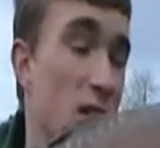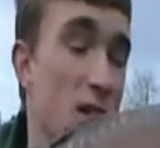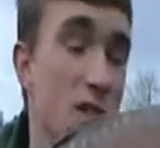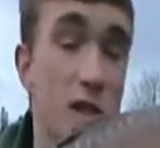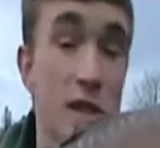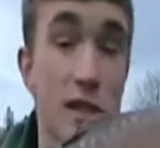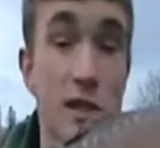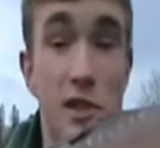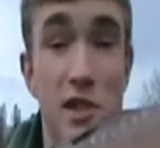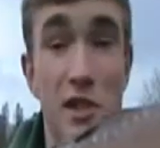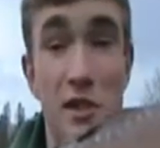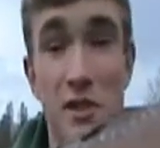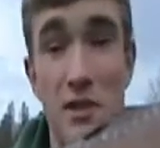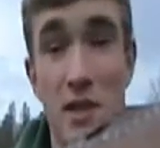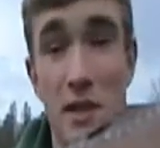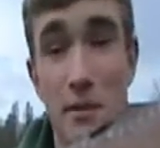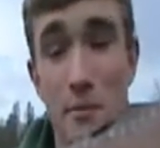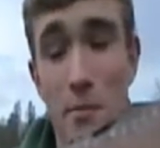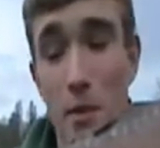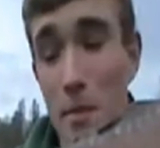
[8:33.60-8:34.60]
Cheese tuna
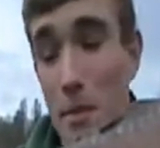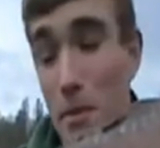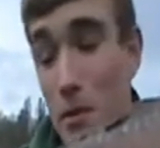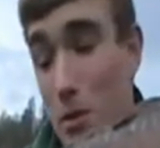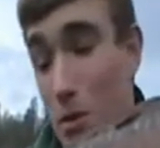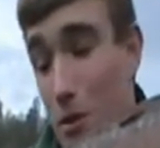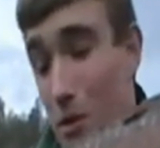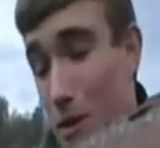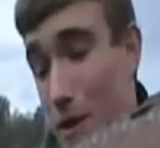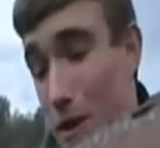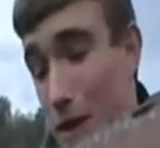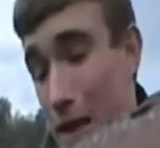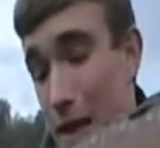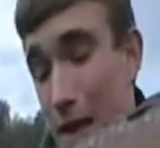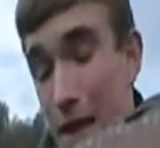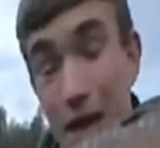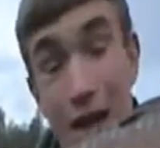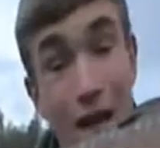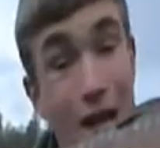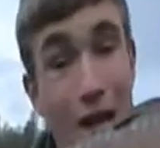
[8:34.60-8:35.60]
tip with pop-up corn.
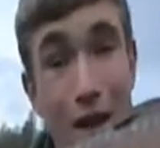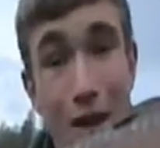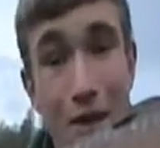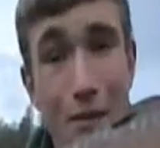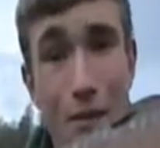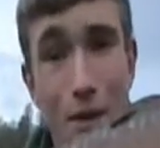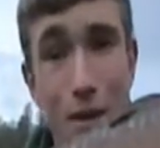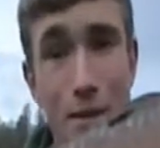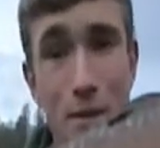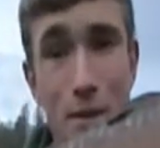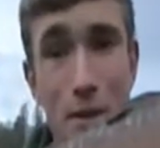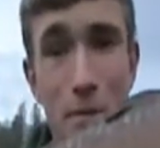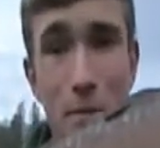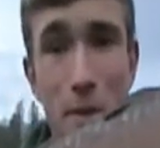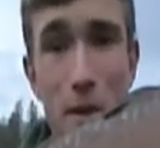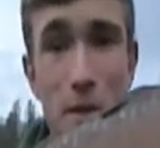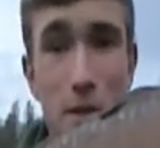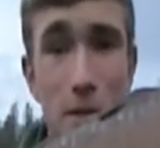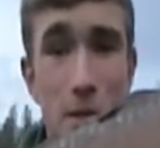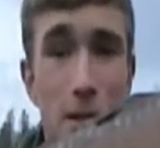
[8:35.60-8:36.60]
Really doing the
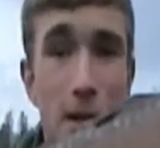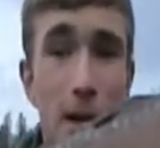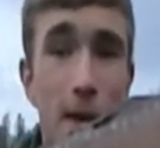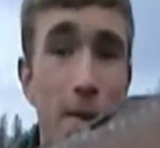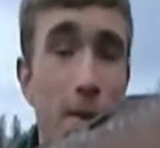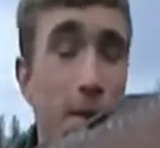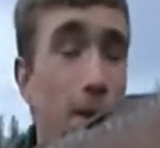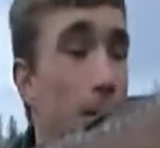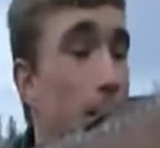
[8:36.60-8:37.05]
business now.